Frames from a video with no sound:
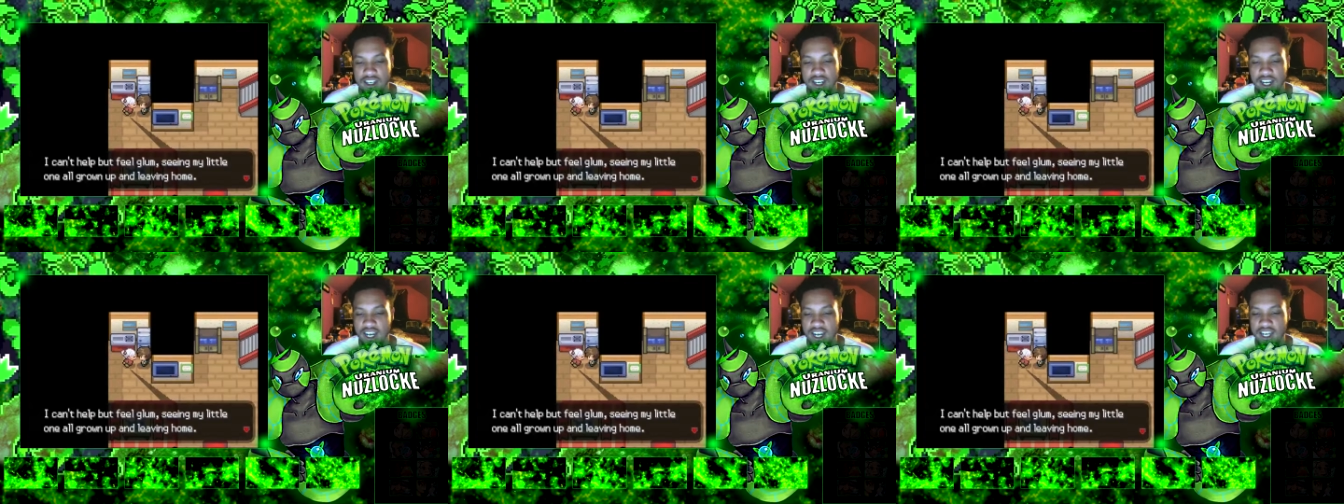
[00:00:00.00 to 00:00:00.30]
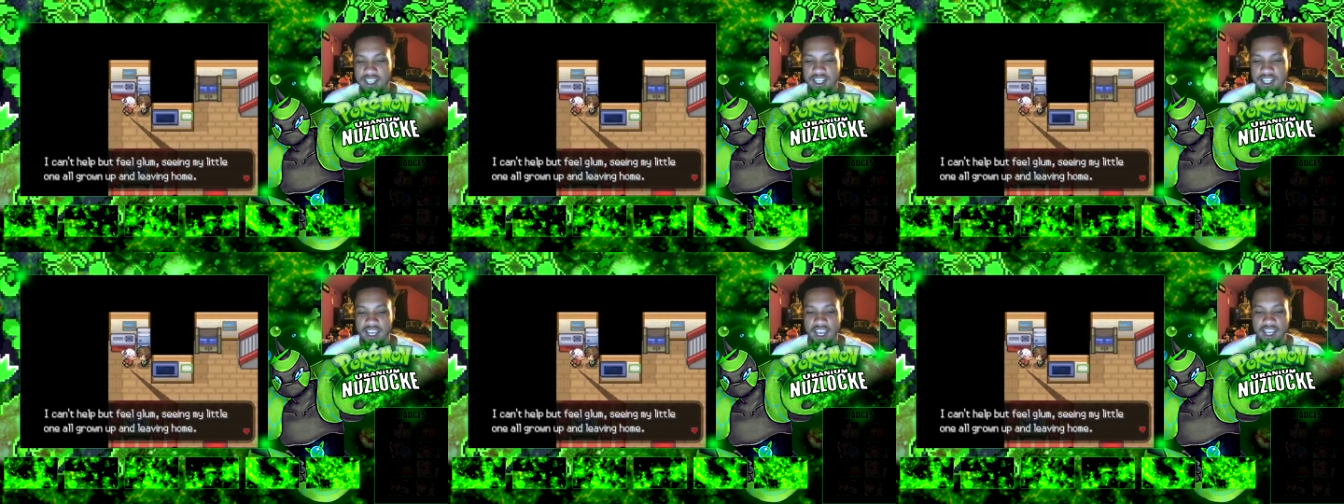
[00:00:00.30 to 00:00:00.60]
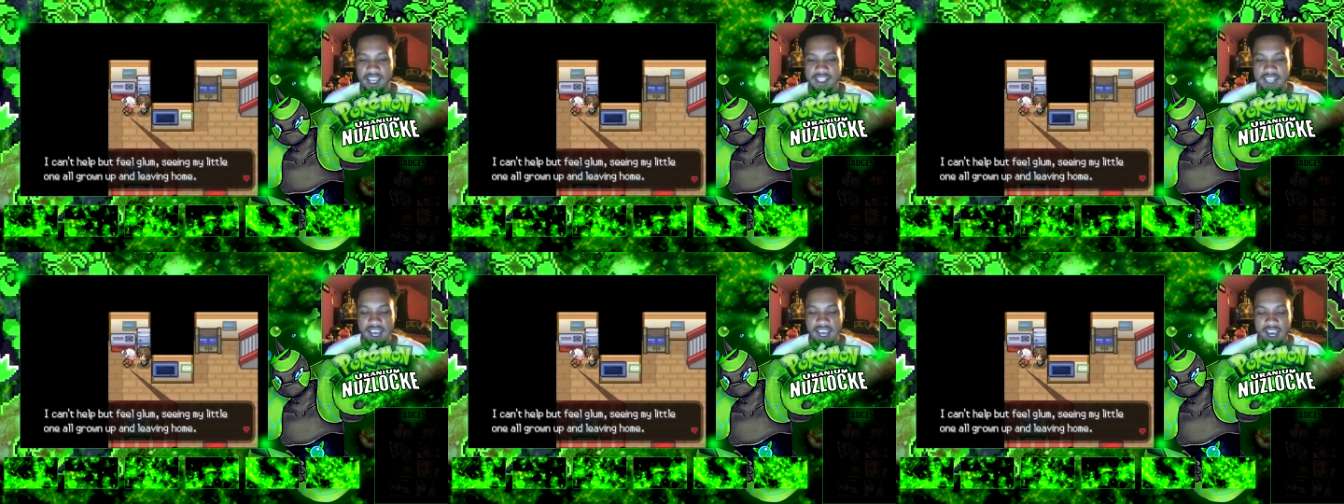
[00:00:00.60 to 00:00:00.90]
I
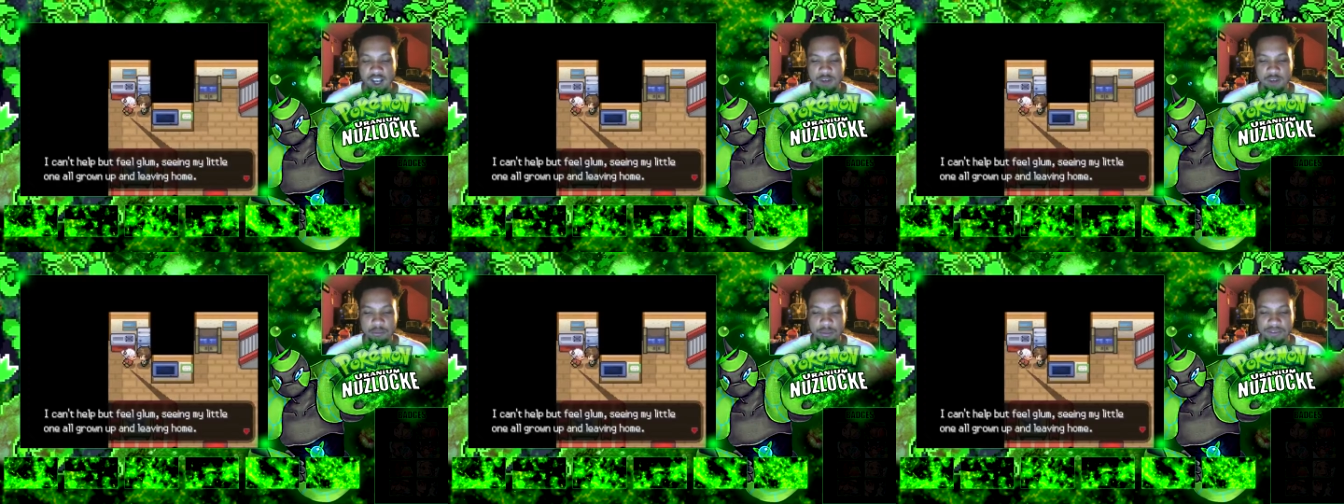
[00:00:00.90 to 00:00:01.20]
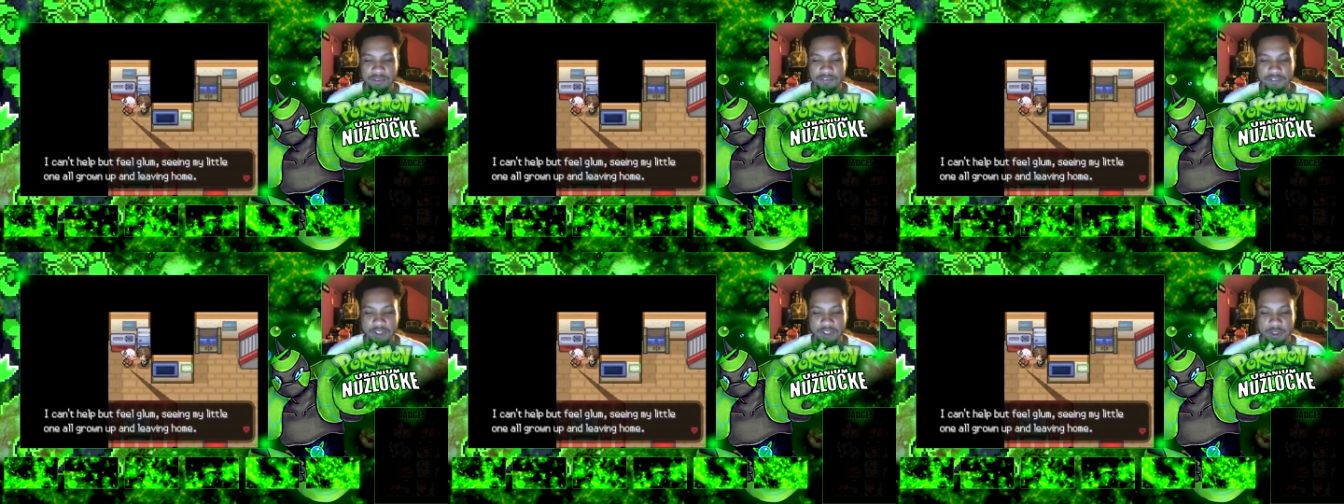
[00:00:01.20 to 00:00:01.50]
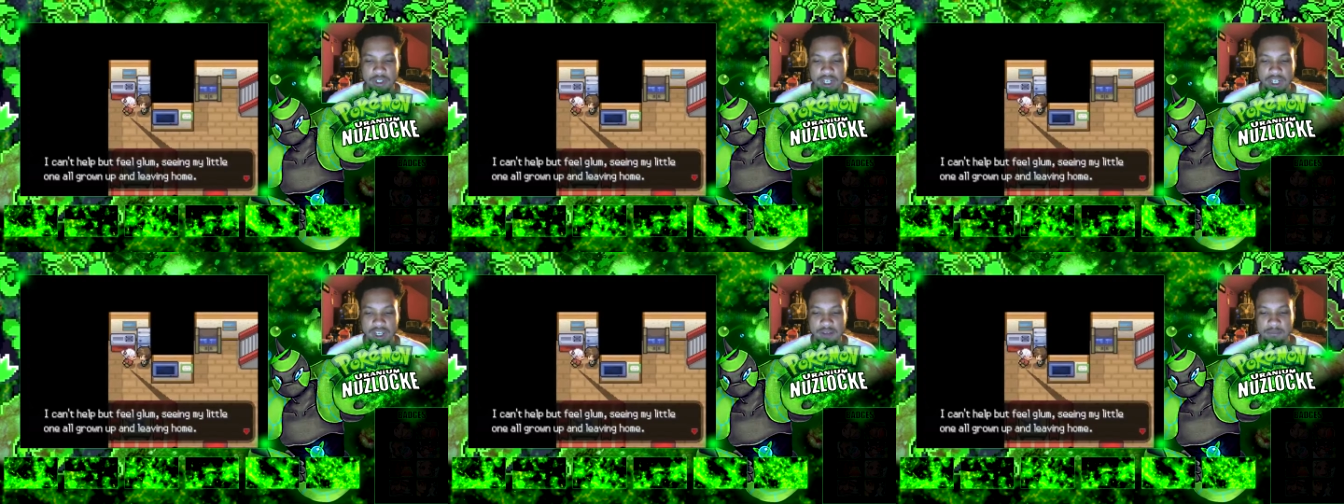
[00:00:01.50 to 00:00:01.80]
can't help but feel
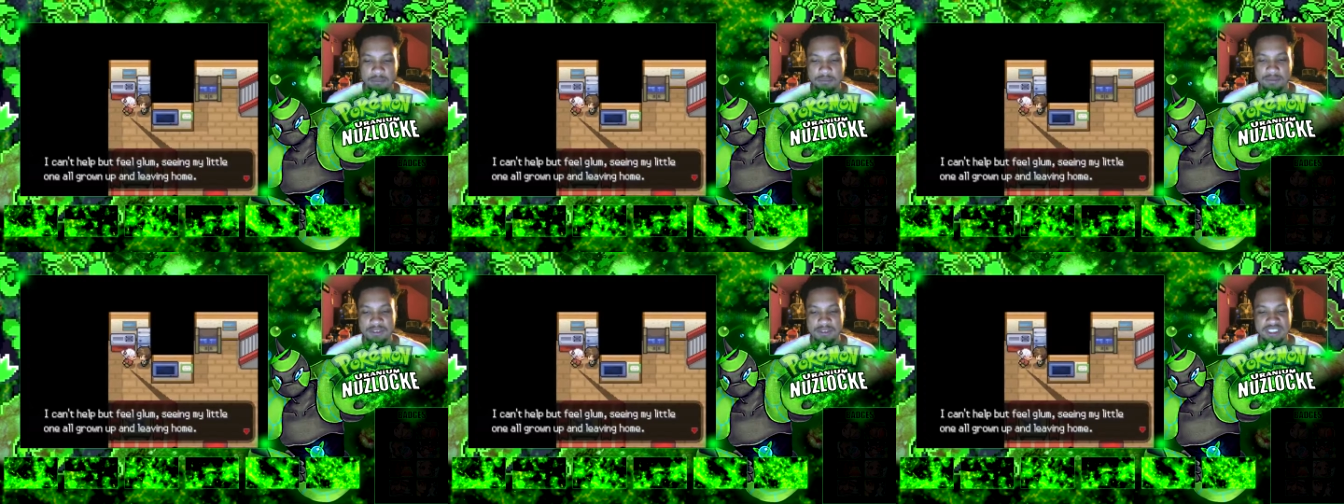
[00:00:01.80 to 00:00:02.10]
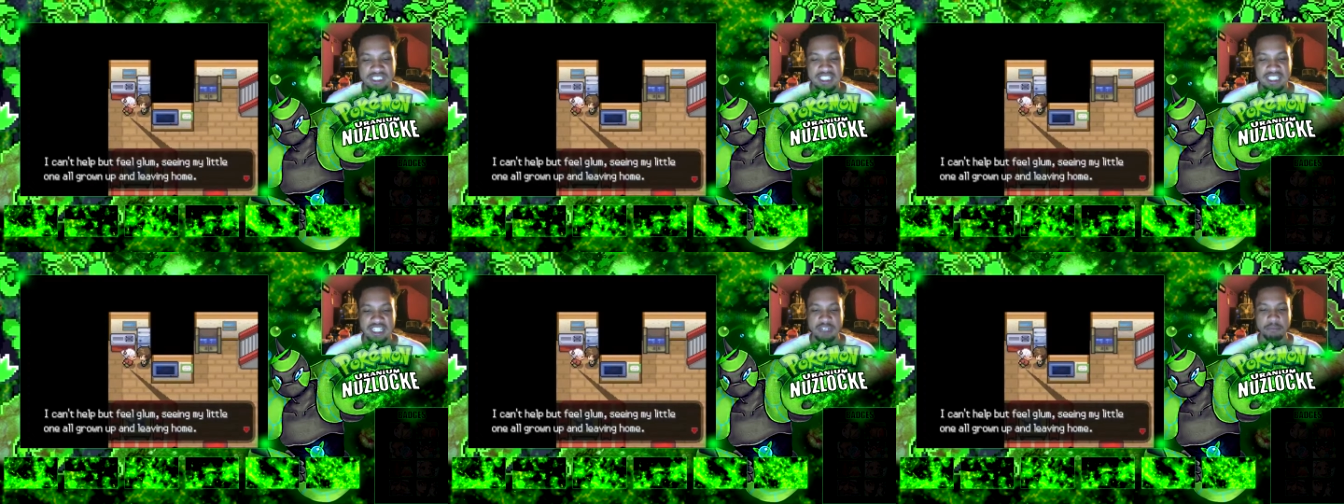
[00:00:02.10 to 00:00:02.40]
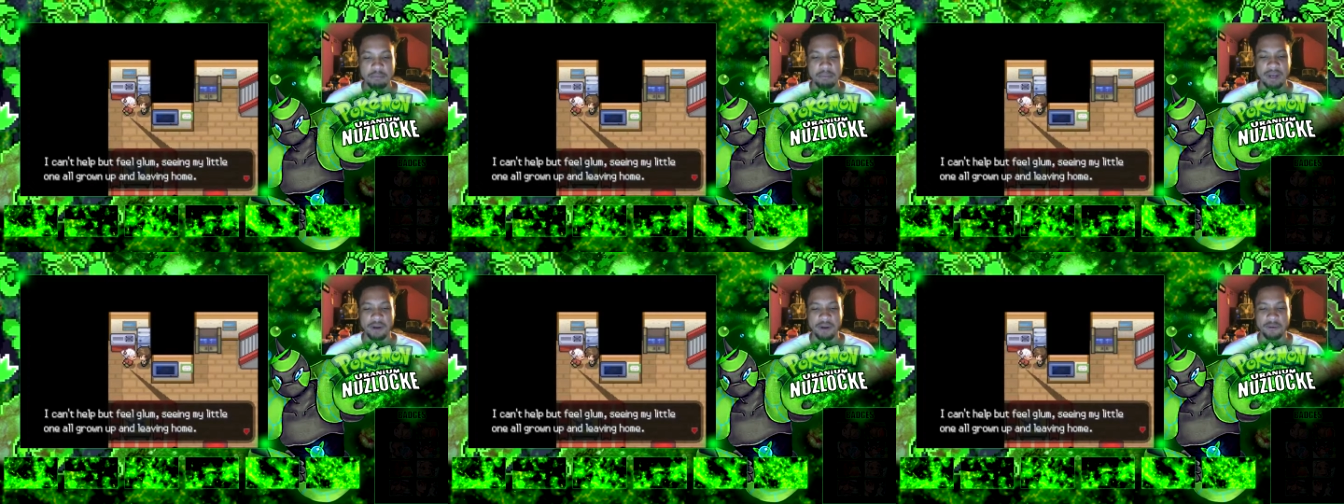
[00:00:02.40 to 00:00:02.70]
glum seeing
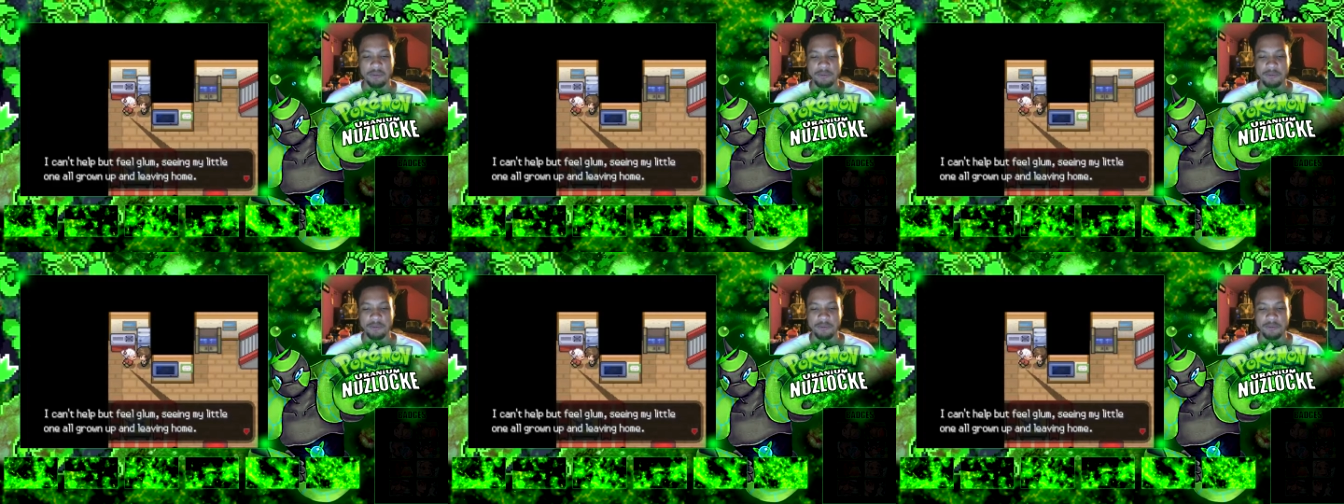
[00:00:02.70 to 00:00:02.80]
my